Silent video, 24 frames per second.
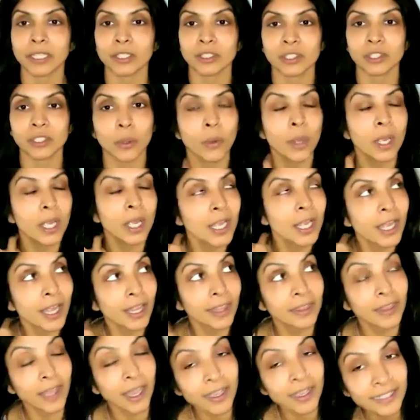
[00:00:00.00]
So
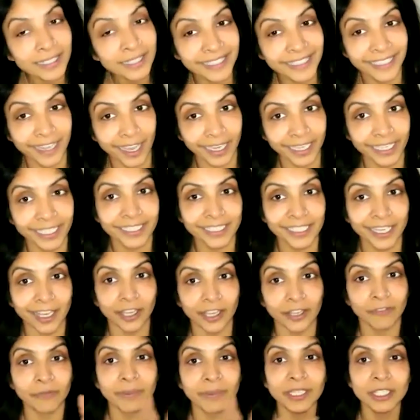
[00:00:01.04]
last night
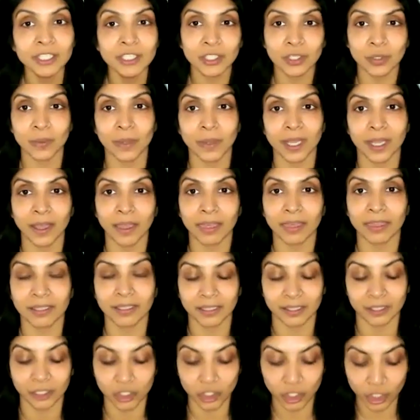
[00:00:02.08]
I've been doing
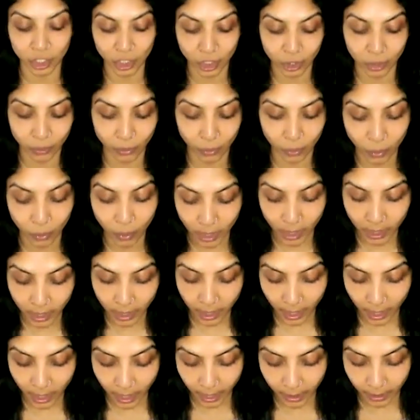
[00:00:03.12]
this new,
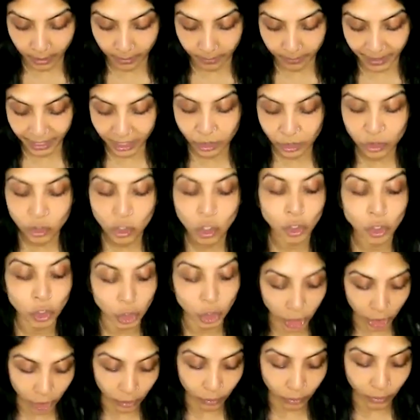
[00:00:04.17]
it's not
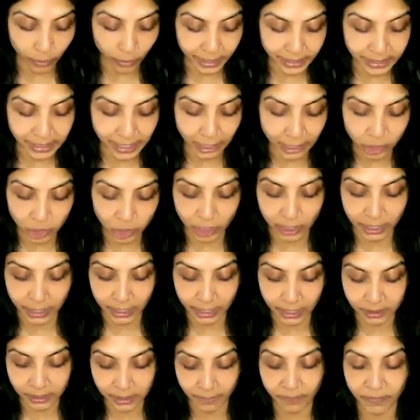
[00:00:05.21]
new, it's actually
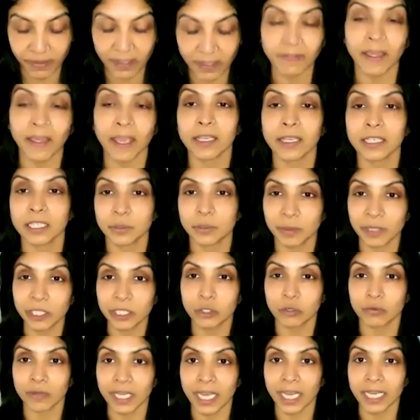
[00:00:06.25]
something that has been
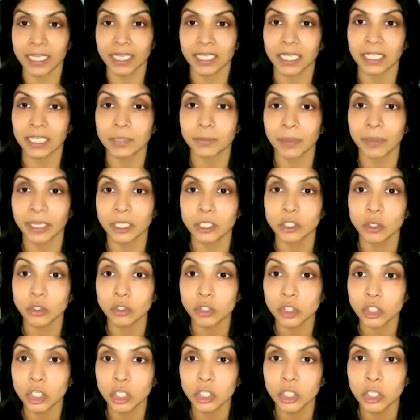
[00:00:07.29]
created by
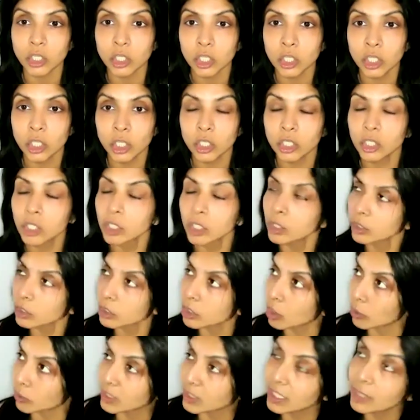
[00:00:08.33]
Deepak
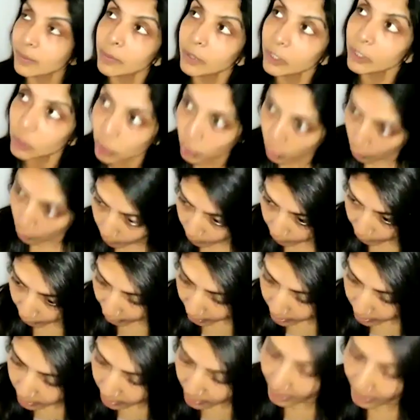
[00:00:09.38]

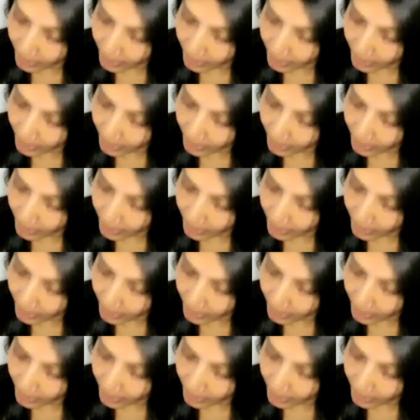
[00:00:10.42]
Chopra